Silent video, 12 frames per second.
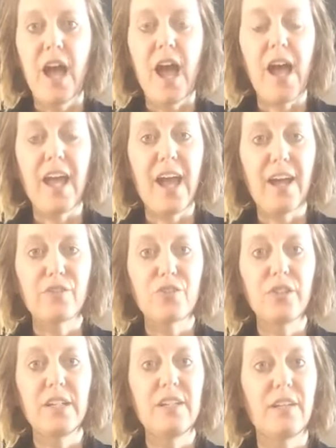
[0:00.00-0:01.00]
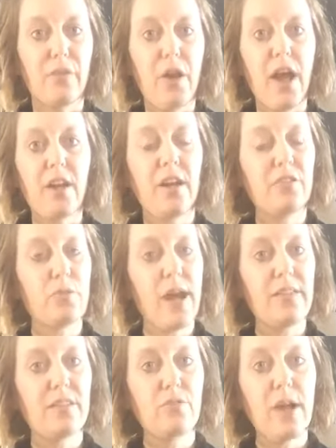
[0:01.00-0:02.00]
I actually thought, I'll
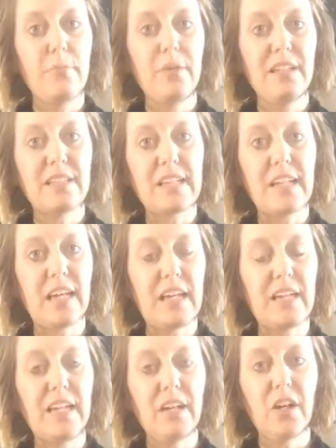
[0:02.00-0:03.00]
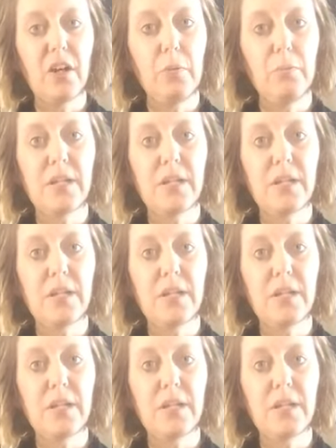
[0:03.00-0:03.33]
try the dry beans again in here,